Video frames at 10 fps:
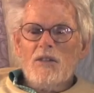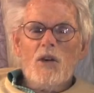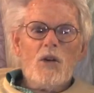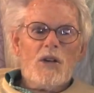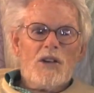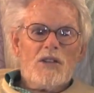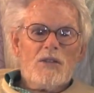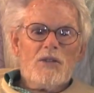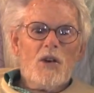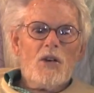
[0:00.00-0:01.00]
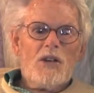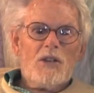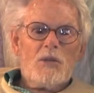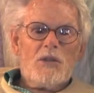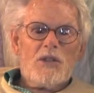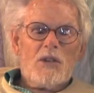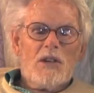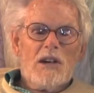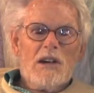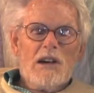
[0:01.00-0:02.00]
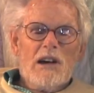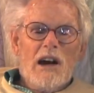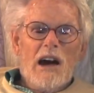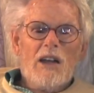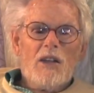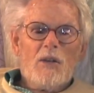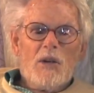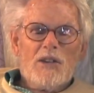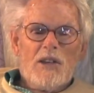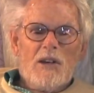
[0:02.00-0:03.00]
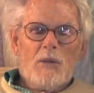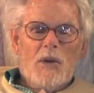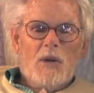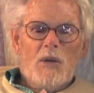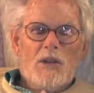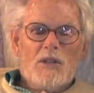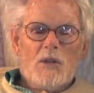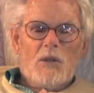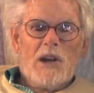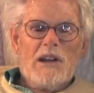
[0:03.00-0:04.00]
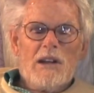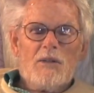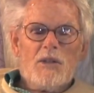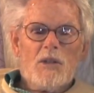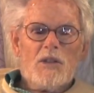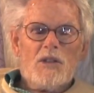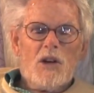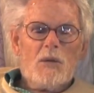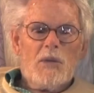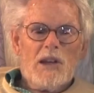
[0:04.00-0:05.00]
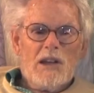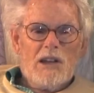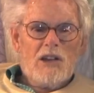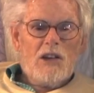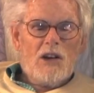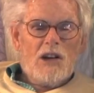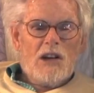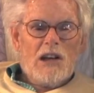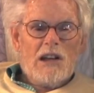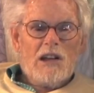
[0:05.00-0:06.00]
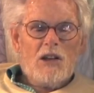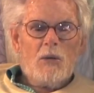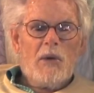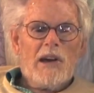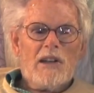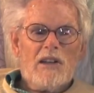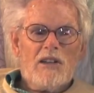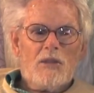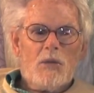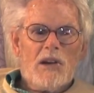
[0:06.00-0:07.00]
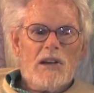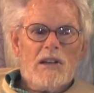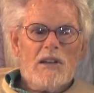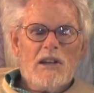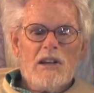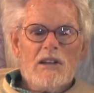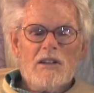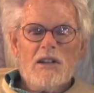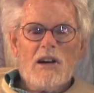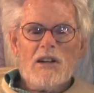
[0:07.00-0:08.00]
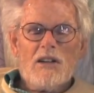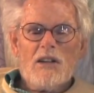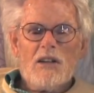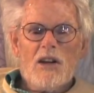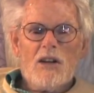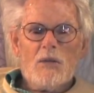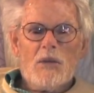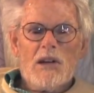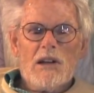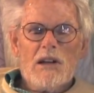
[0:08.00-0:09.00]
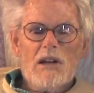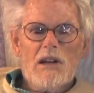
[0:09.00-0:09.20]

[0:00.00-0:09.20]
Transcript: Voulkos. Voulkos was a, I, was, a, was a great influence on me in a humanities way not in an art way.